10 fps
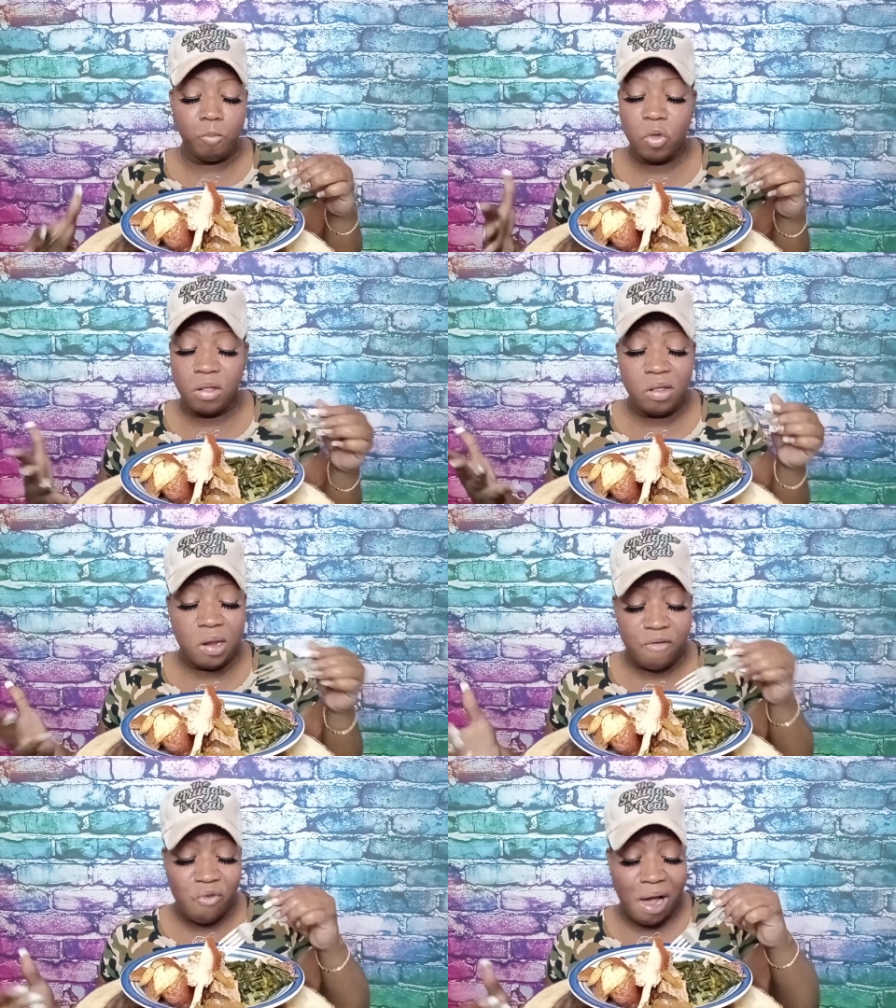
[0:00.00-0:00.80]
Because it's
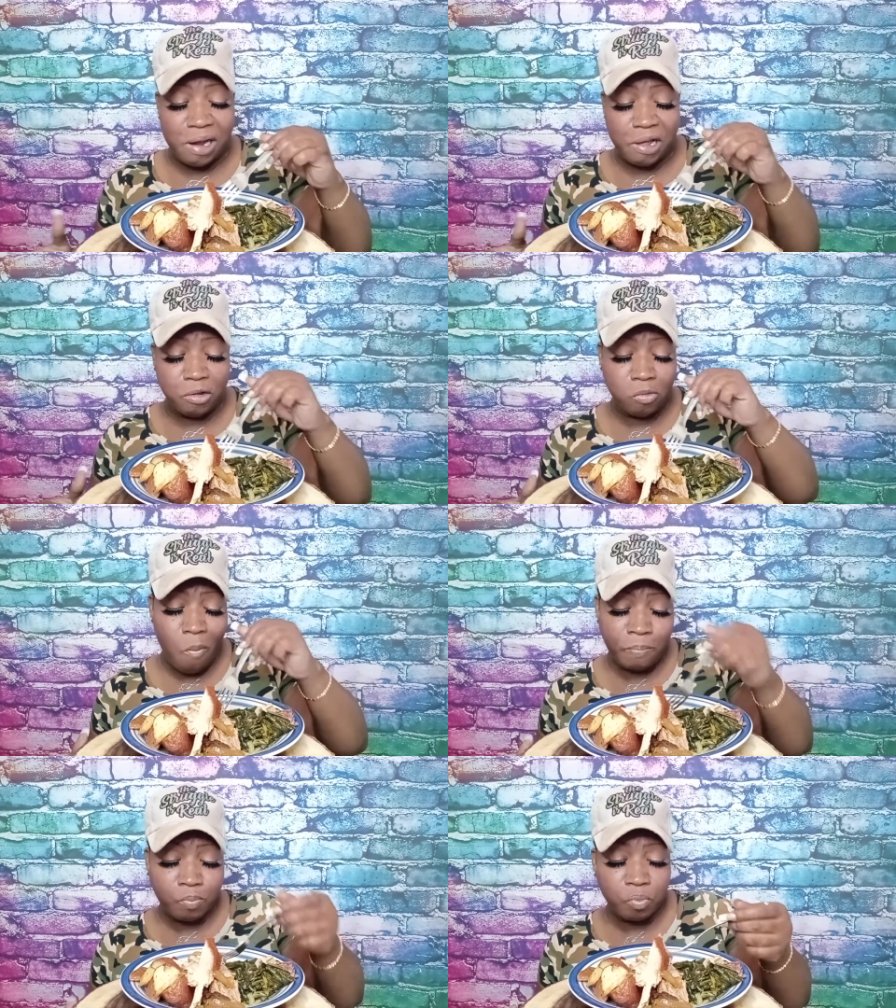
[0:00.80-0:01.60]
Lit Friday.
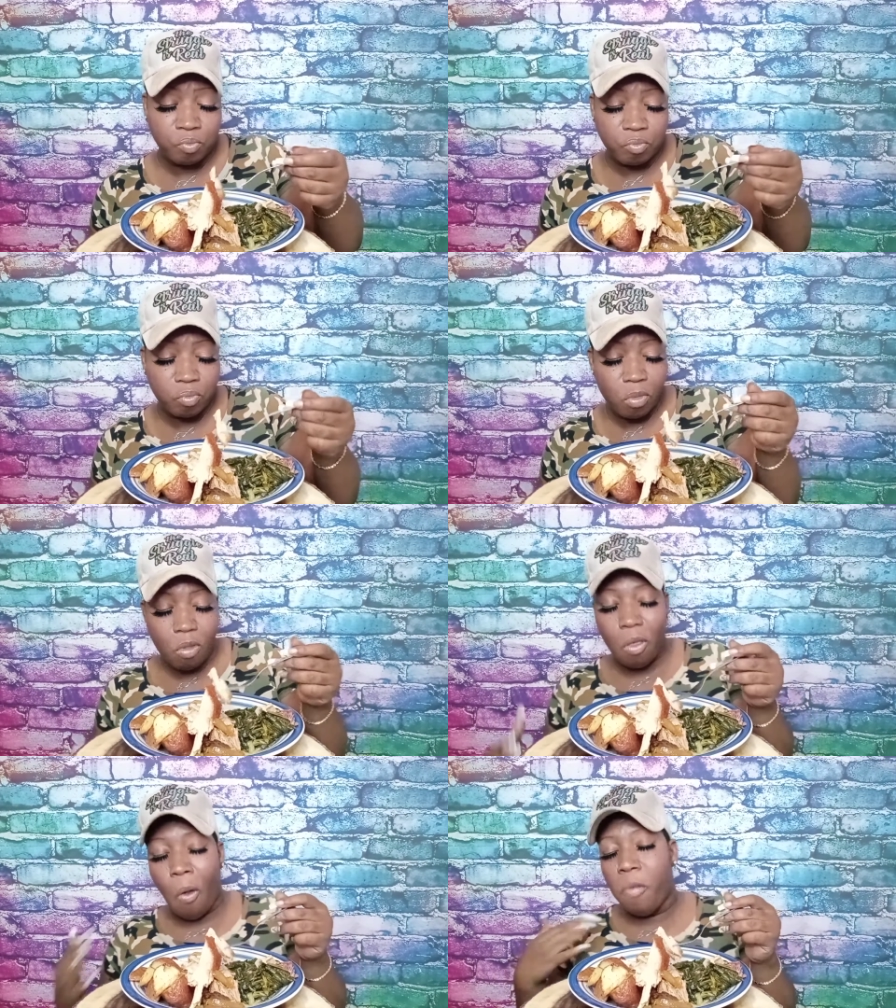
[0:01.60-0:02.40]

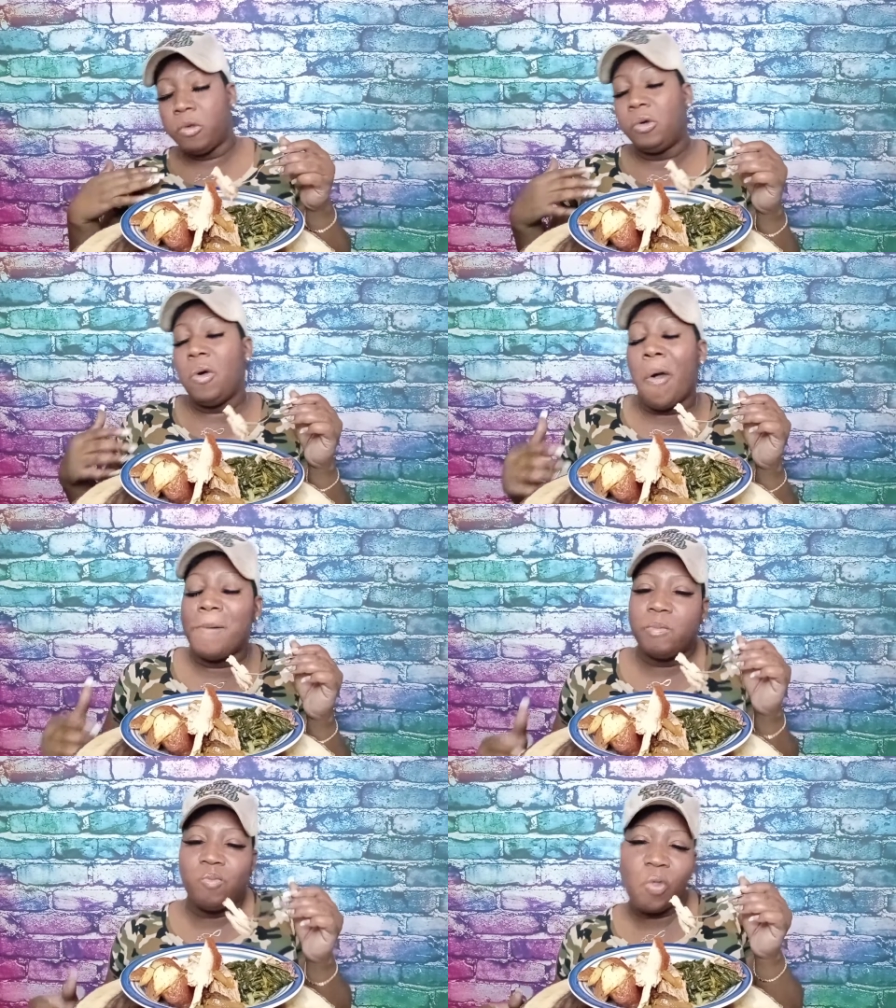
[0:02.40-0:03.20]
Ooh.
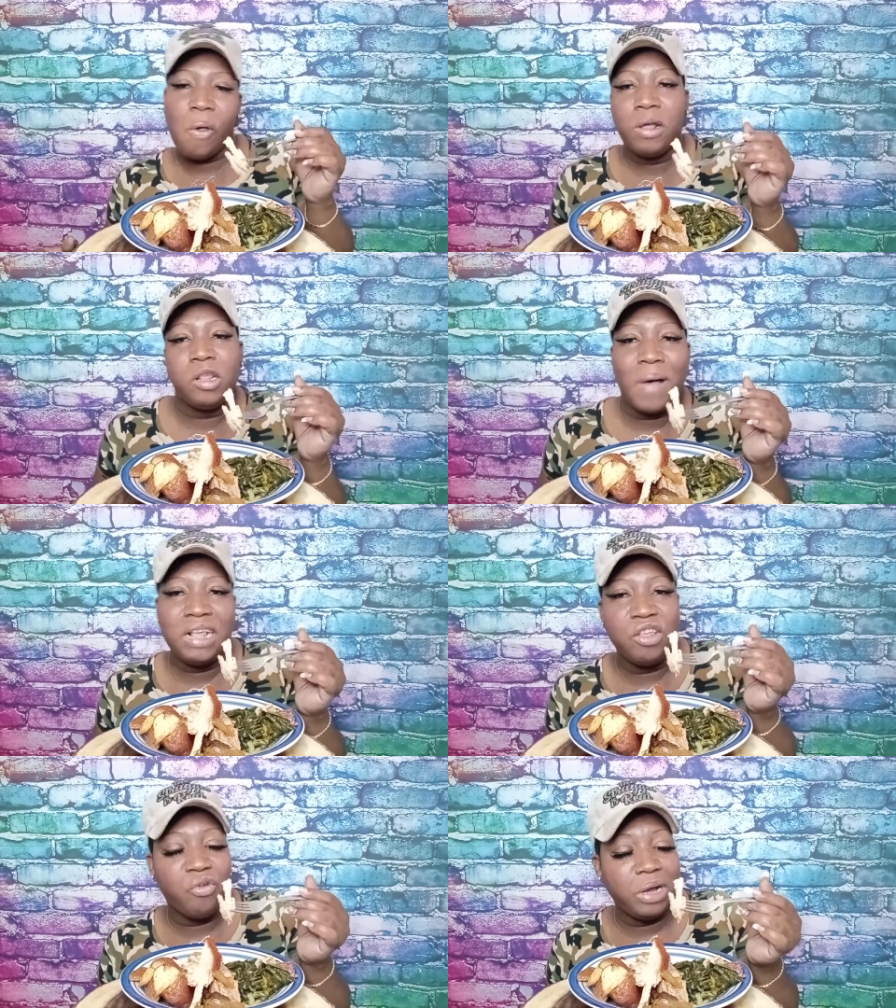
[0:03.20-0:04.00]

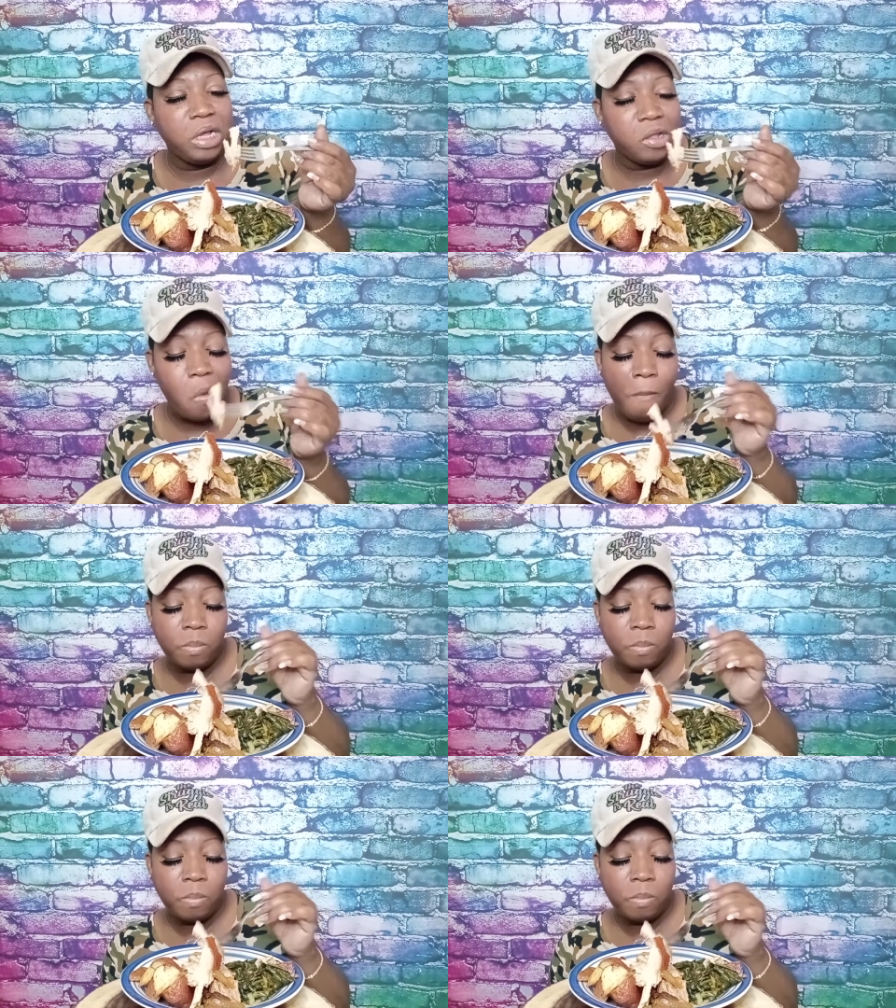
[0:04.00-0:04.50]
Spicy greens.